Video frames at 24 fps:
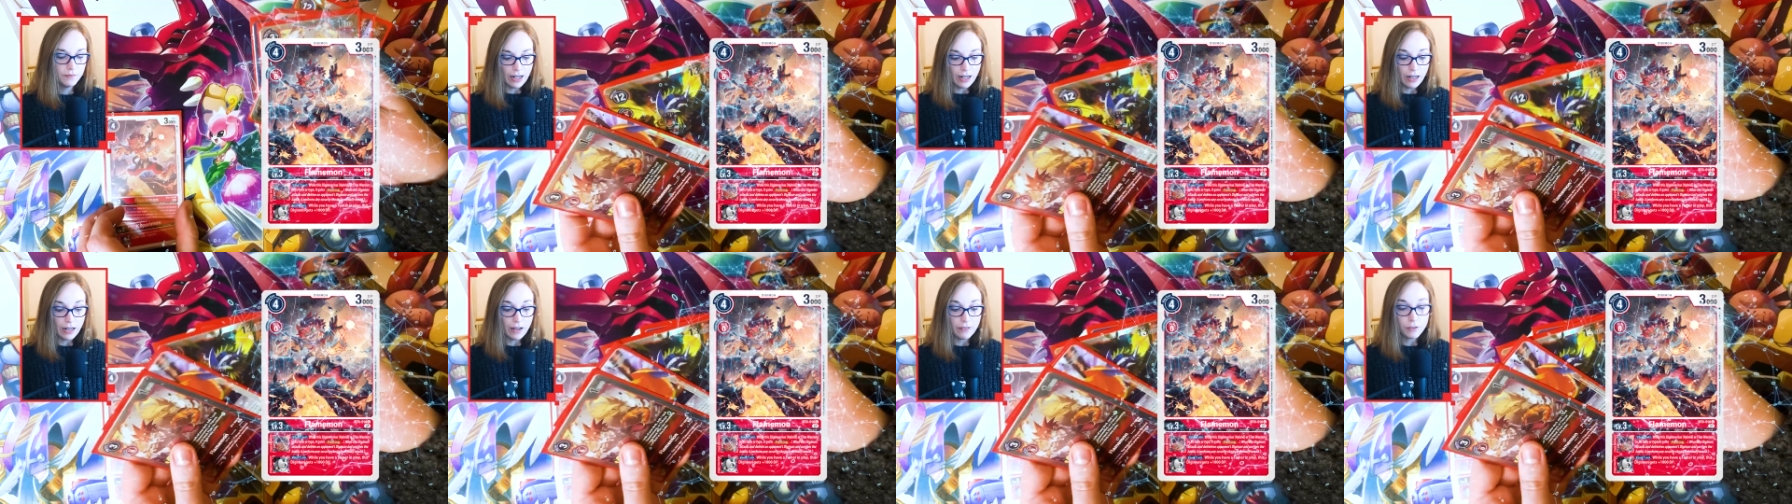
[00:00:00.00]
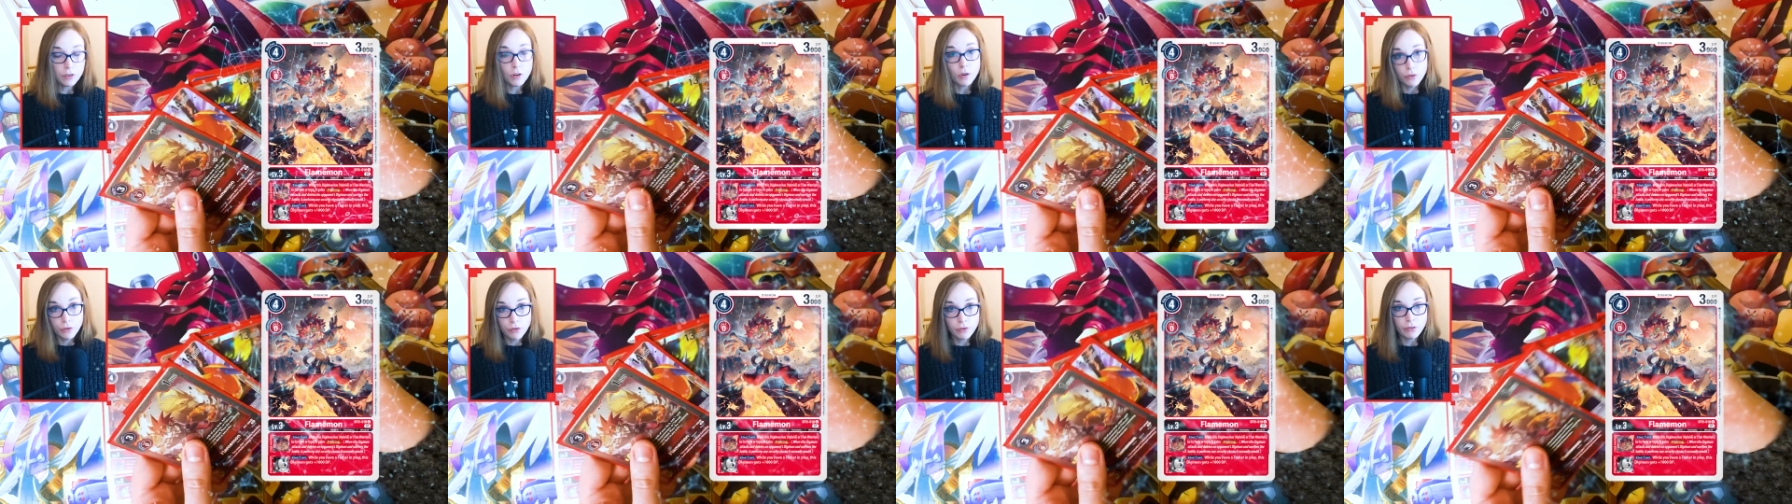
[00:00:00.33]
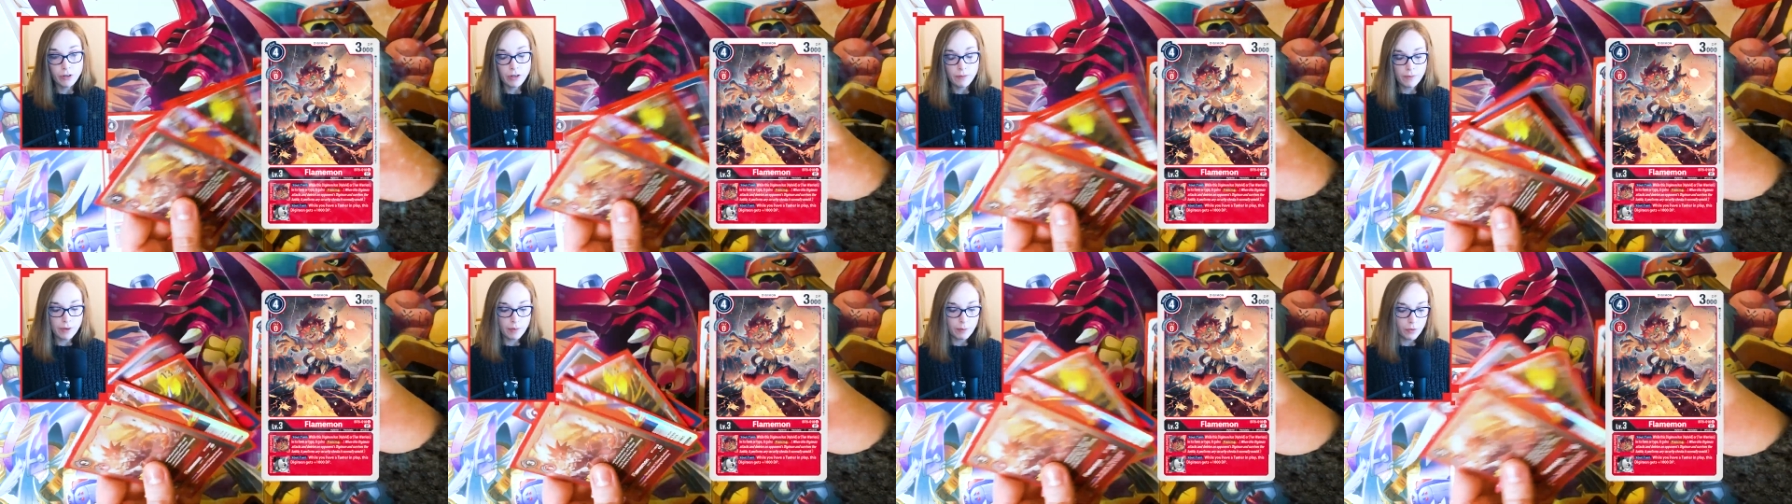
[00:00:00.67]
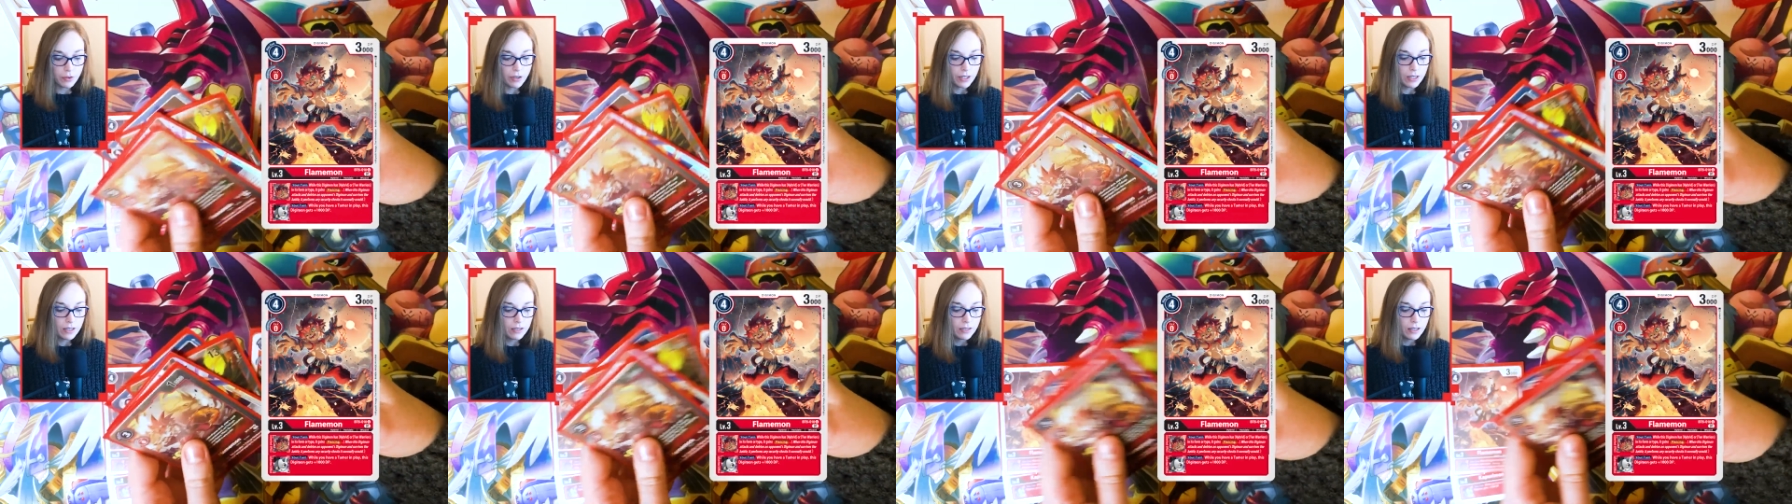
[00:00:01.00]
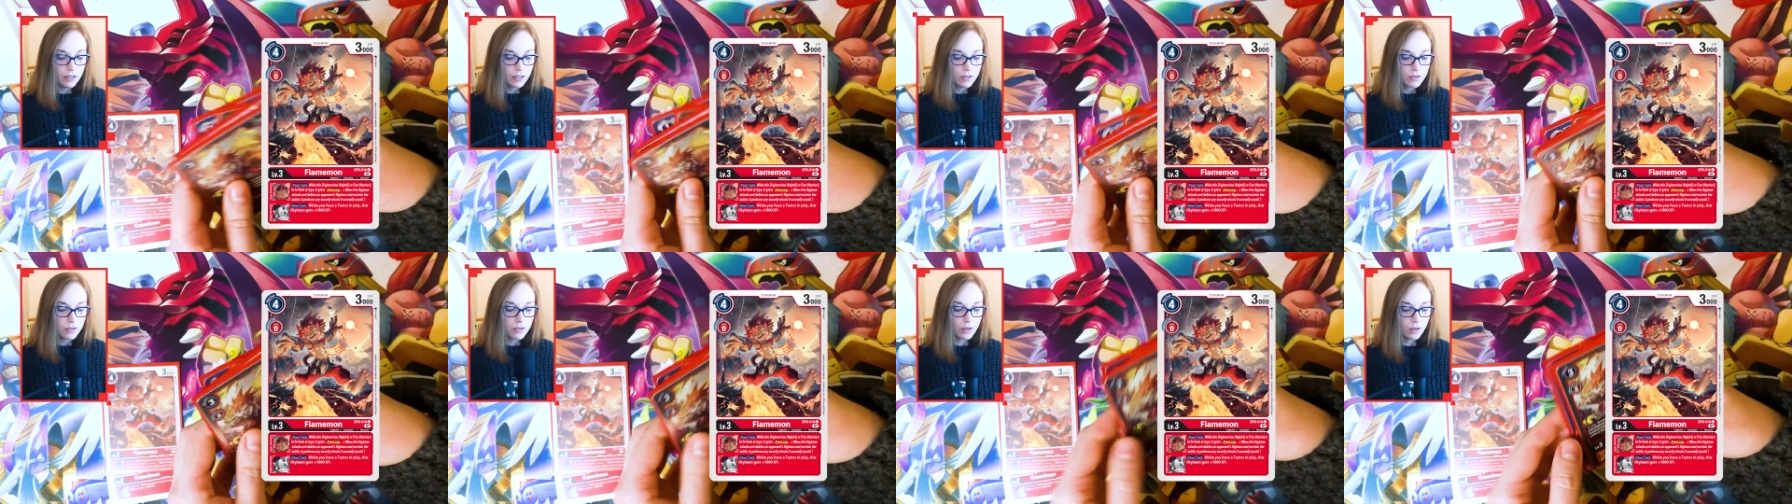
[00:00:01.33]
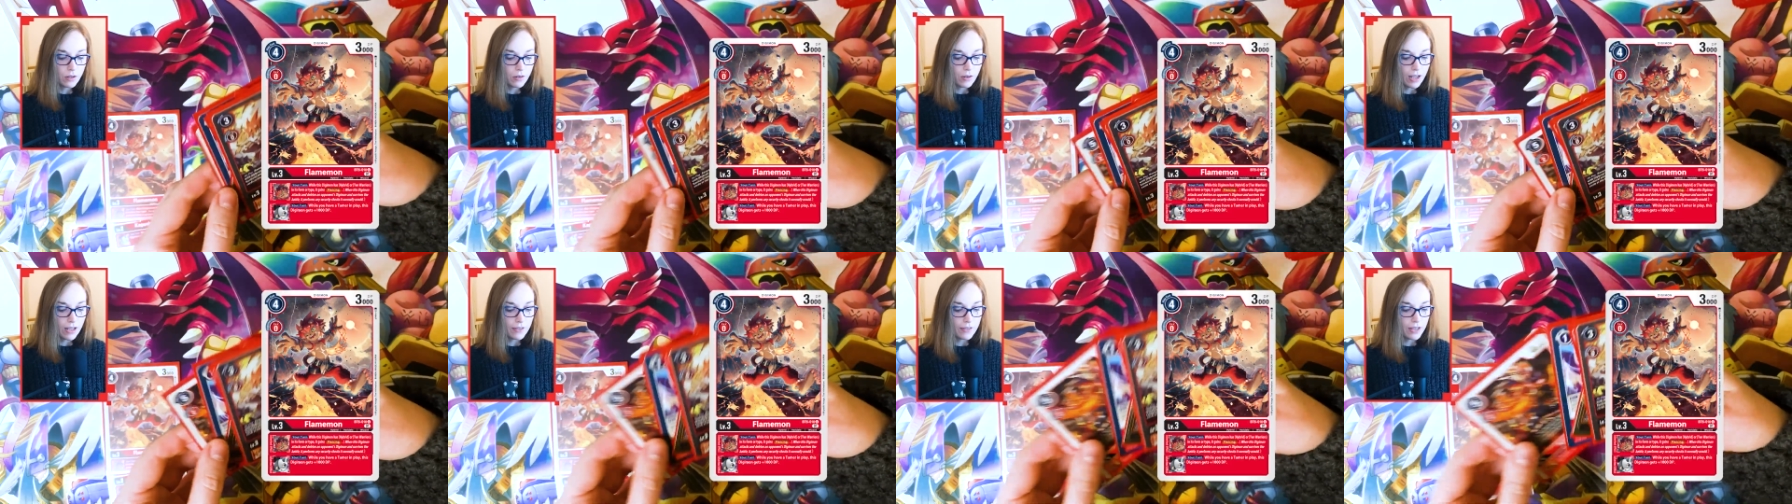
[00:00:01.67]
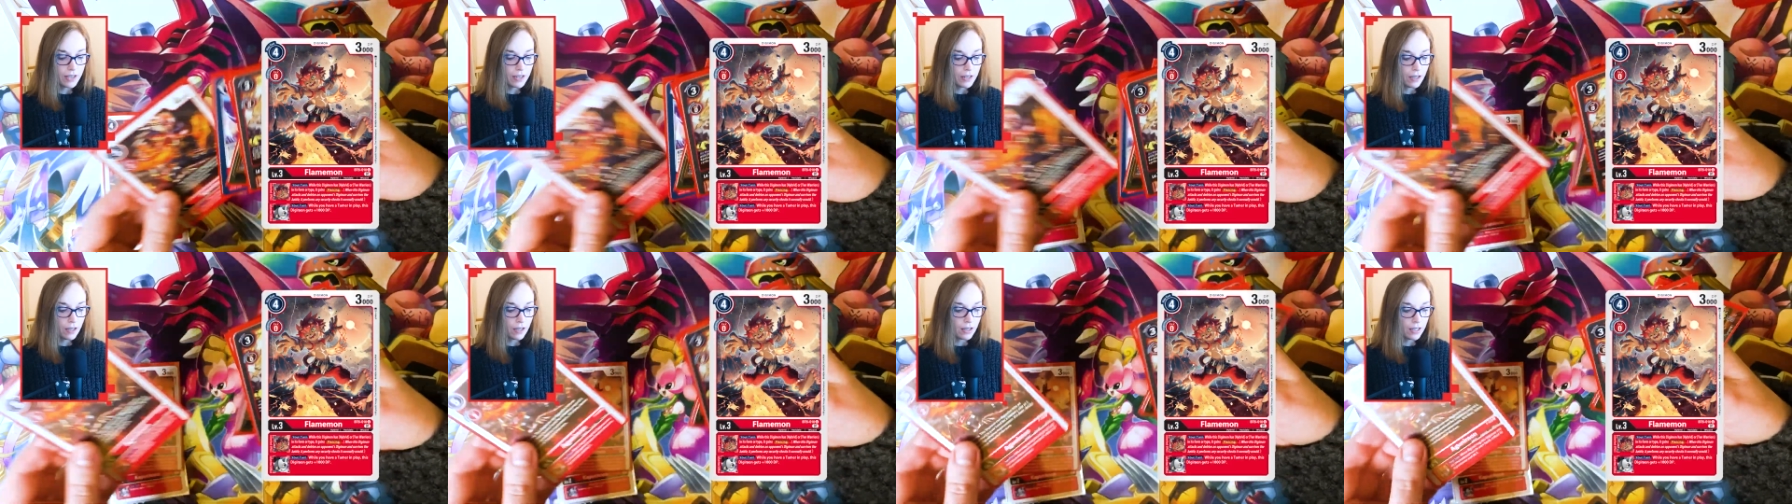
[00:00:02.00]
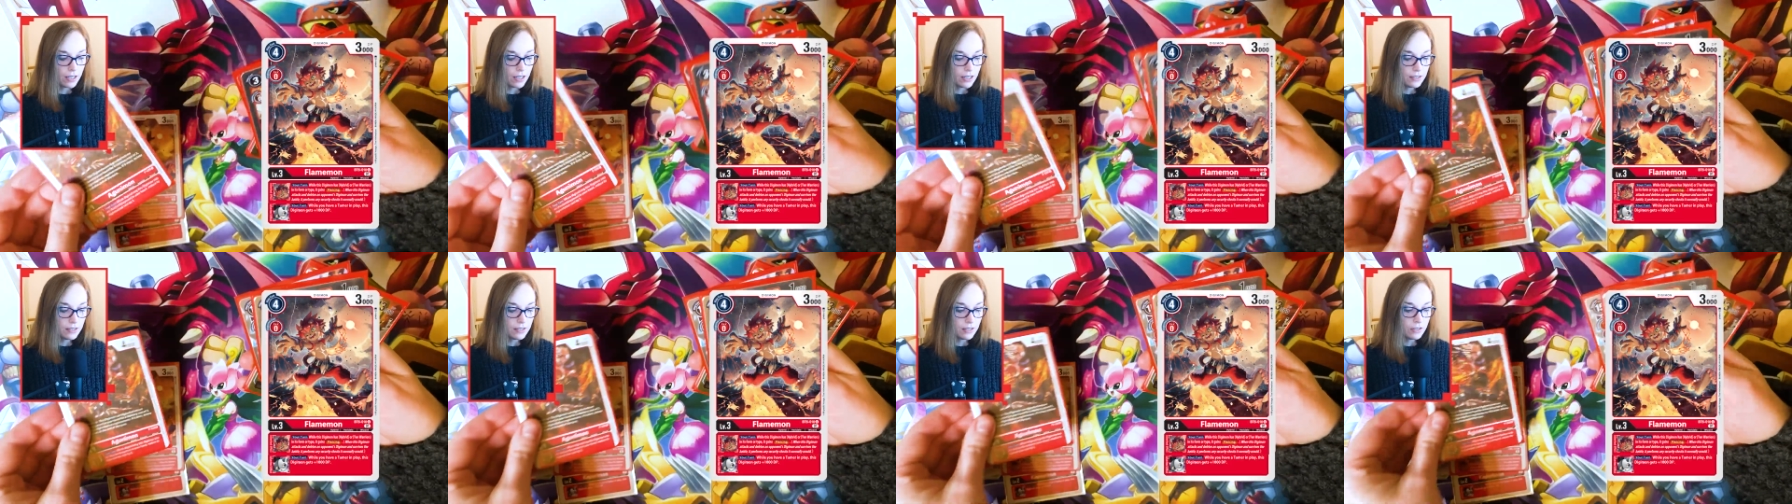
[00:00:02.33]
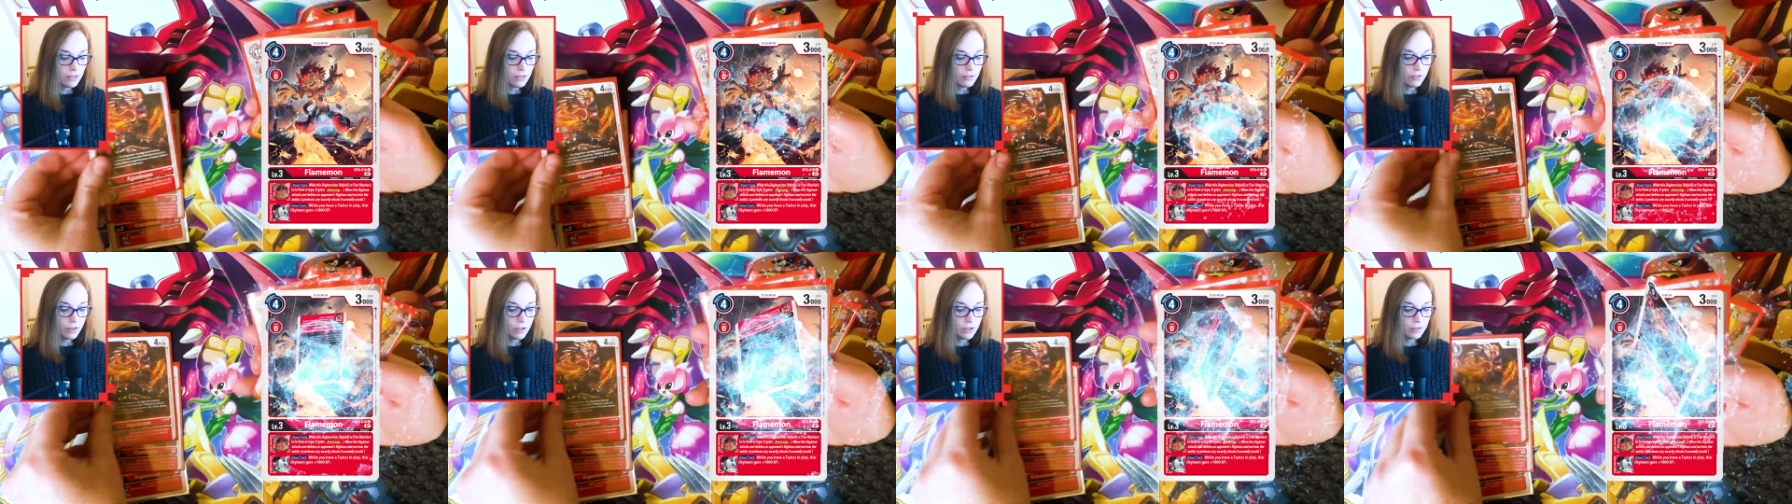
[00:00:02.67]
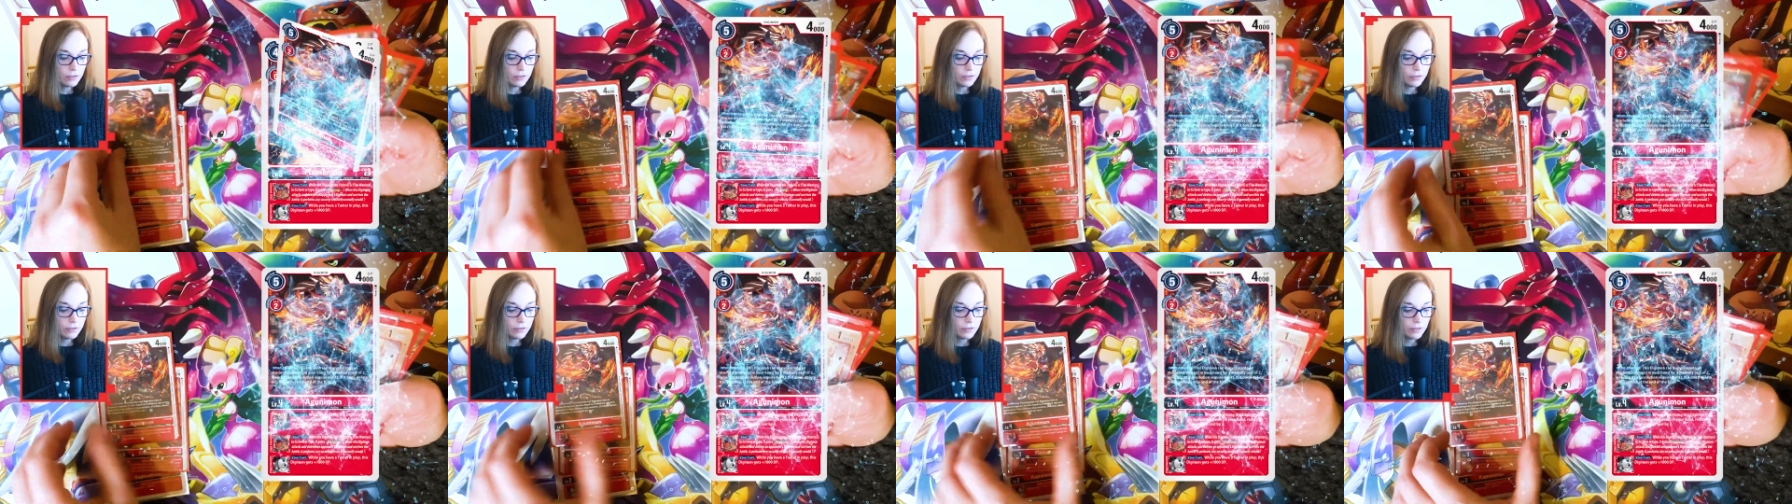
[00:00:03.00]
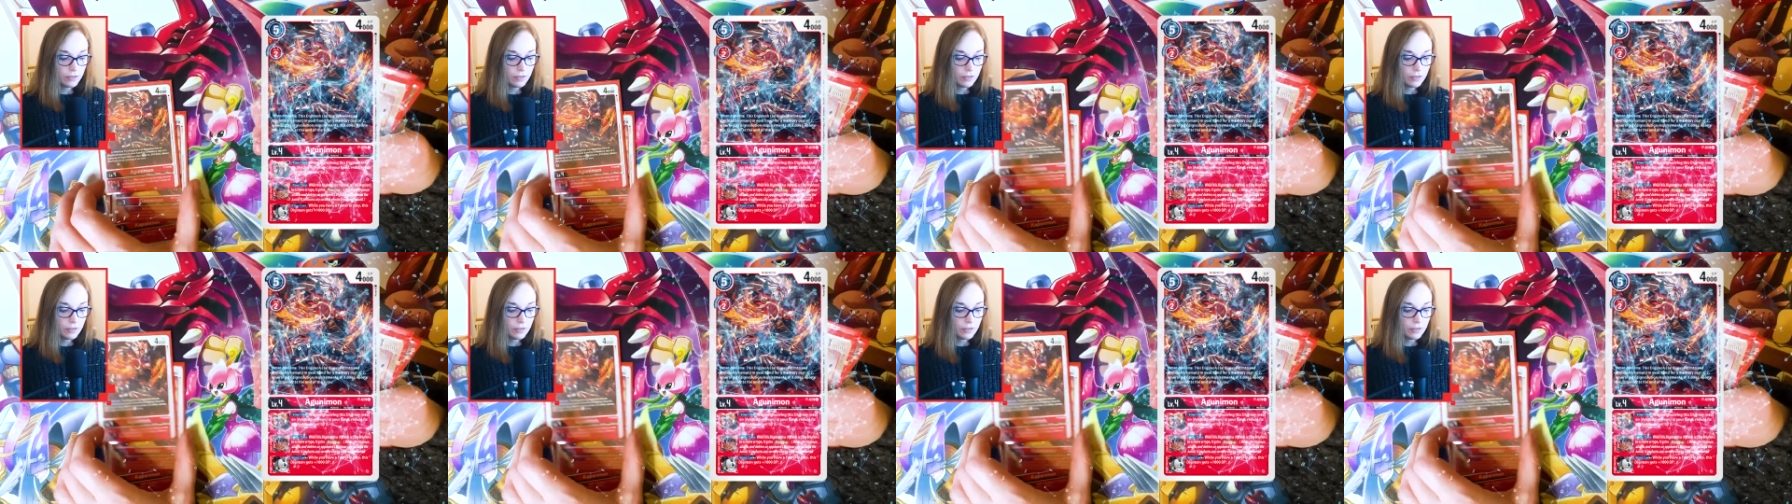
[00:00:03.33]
I've got 3 memory, and then I Digivolve